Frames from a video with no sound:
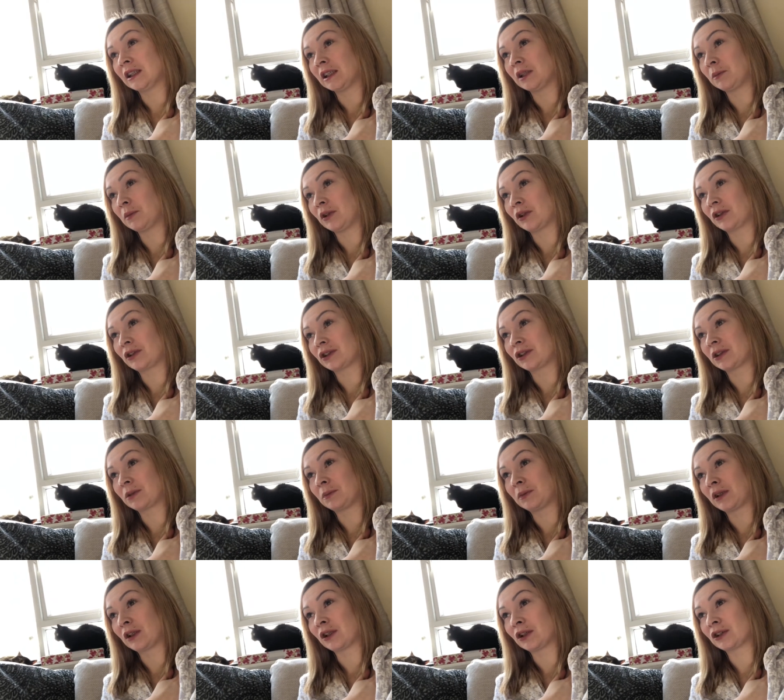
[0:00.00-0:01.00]
to be honest,
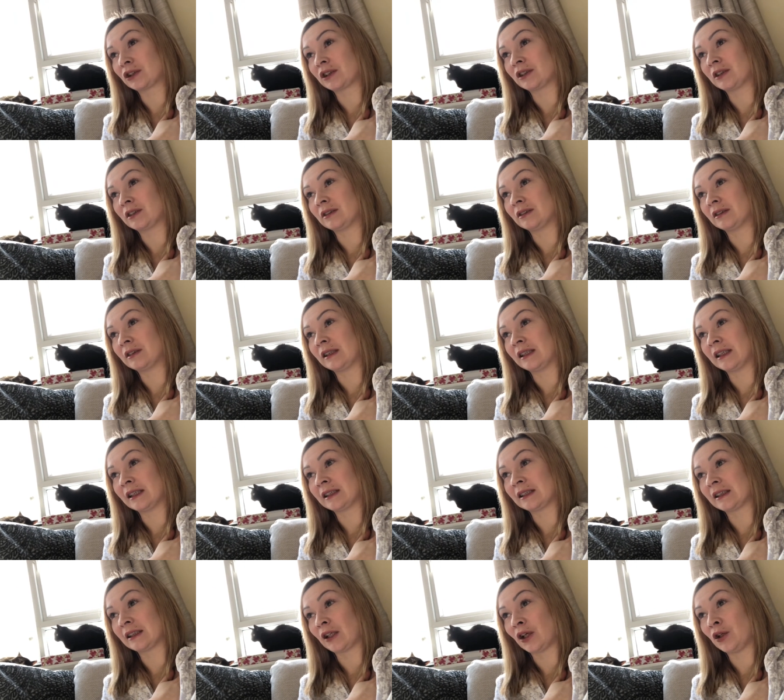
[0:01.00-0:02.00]
because
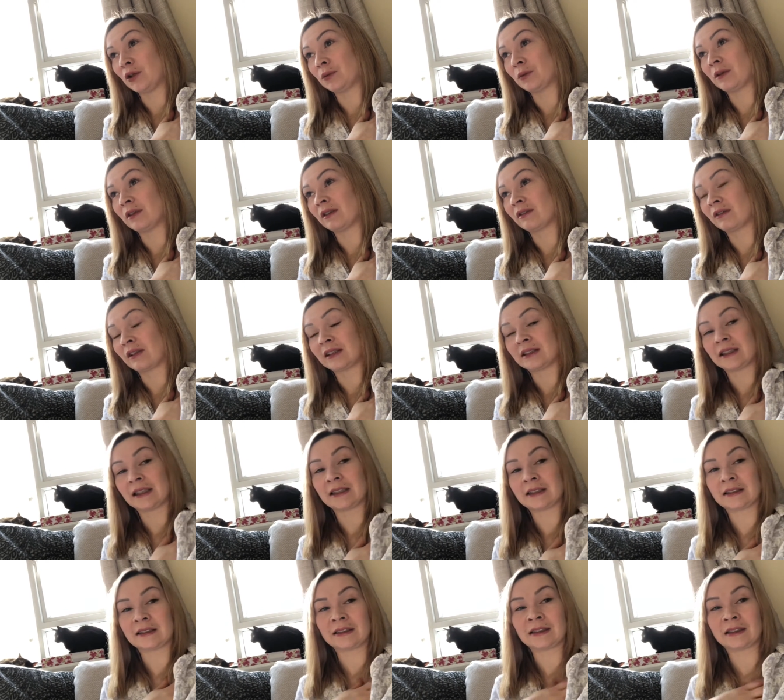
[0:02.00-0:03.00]
this opening event
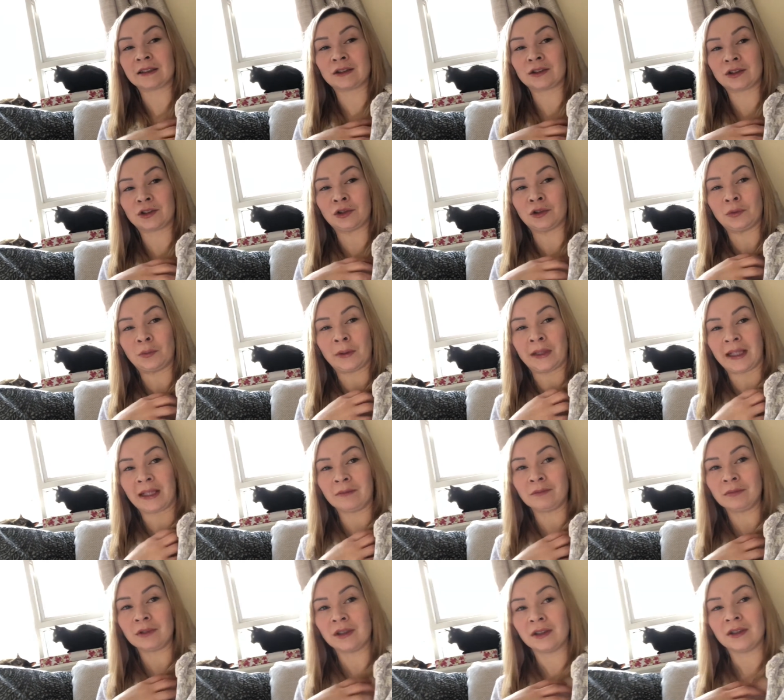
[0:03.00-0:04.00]
is until 2pm.